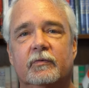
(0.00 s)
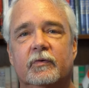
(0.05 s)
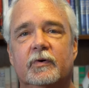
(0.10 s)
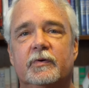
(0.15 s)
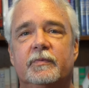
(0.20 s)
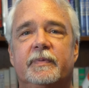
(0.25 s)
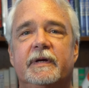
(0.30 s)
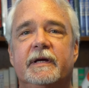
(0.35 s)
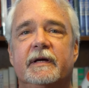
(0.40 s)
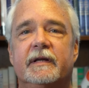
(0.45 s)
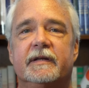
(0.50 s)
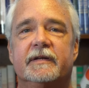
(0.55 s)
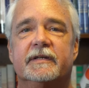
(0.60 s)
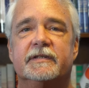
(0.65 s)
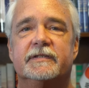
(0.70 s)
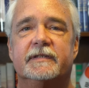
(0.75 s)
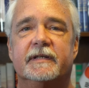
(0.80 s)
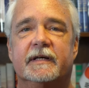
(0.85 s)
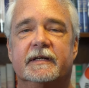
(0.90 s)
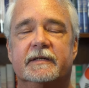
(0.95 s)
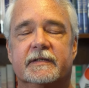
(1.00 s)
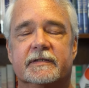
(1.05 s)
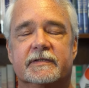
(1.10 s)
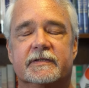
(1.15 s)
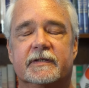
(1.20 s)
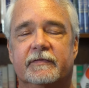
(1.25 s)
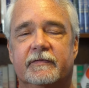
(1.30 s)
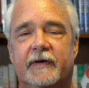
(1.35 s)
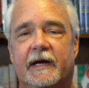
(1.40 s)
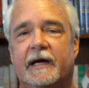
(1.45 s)
would be at a distinct
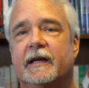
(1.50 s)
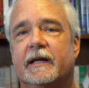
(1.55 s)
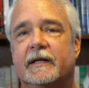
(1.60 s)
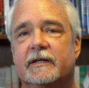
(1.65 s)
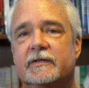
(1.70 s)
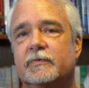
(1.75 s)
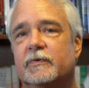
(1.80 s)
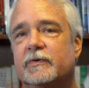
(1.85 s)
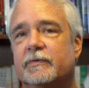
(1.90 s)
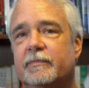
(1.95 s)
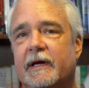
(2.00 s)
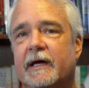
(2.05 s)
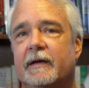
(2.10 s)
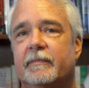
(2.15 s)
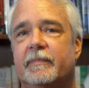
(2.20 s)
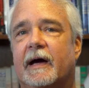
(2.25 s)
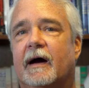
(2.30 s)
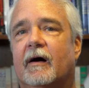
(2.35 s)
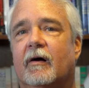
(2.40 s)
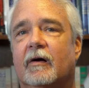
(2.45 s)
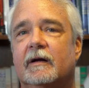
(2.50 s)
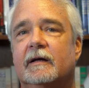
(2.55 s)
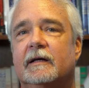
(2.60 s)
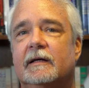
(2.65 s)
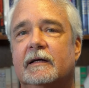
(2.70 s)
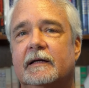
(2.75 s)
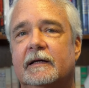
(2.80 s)
disadvantage with manpower.